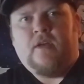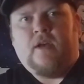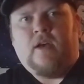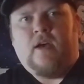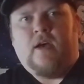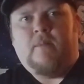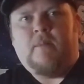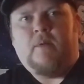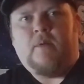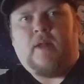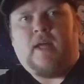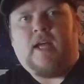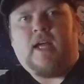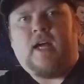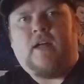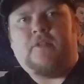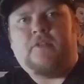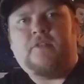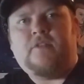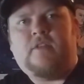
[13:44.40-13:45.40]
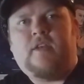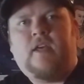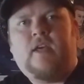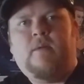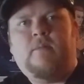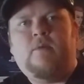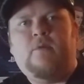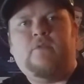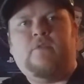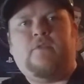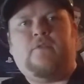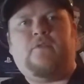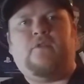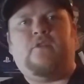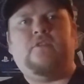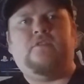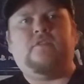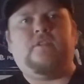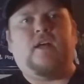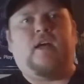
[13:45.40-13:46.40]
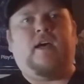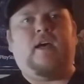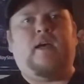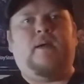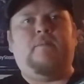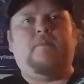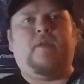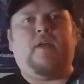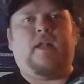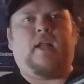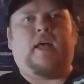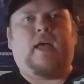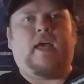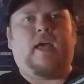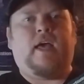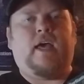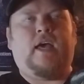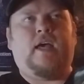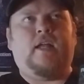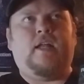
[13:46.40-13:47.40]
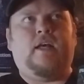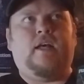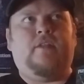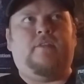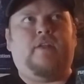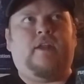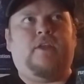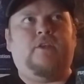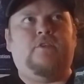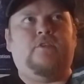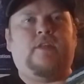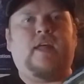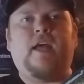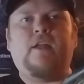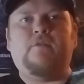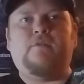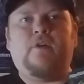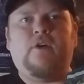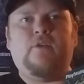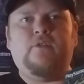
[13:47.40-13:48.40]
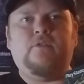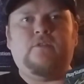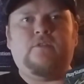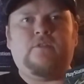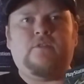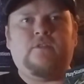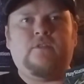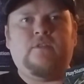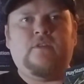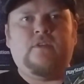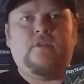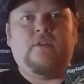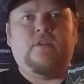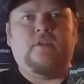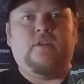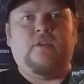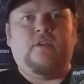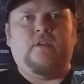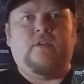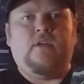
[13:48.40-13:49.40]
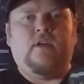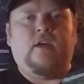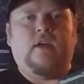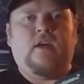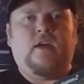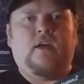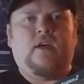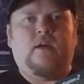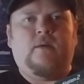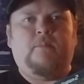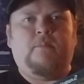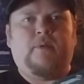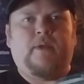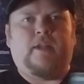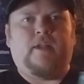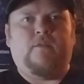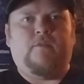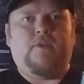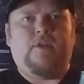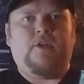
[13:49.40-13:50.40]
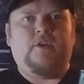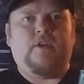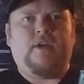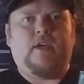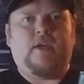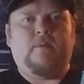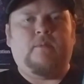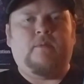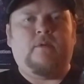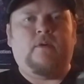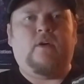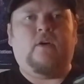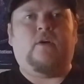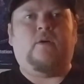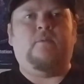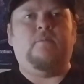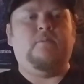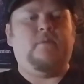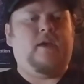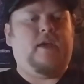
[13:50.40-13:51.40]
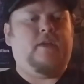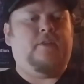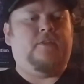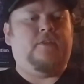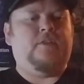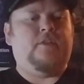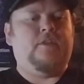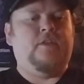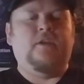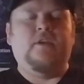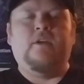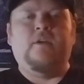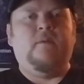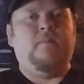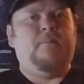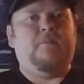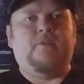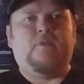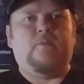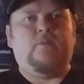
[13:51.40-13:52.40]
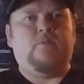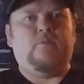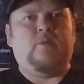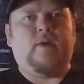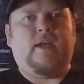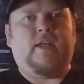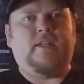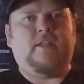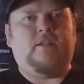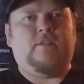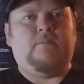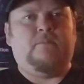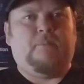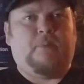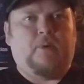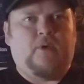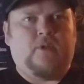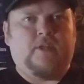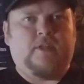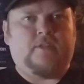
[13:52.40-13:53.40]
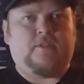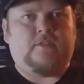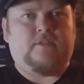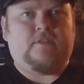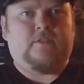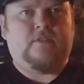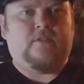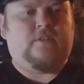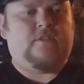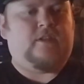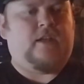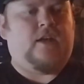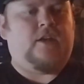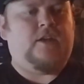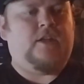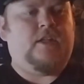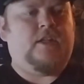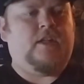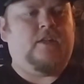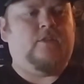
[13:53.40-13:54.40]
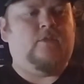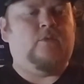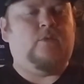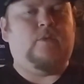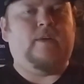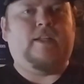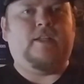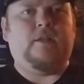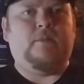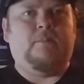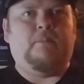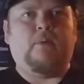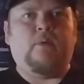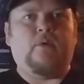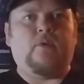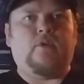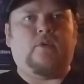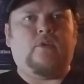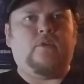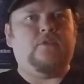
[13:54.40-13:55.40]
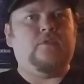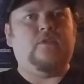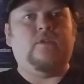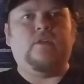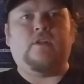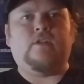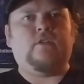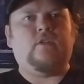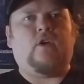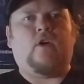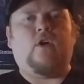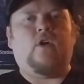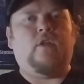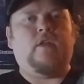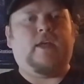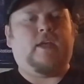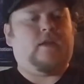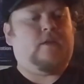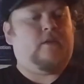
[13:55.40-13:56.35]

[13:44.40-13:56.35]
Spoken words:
I remember when I got this game, it was the first time that I had that I used headphones playing a video game. Oh man, the way these bullets sounded and the way the bullet holes looked, all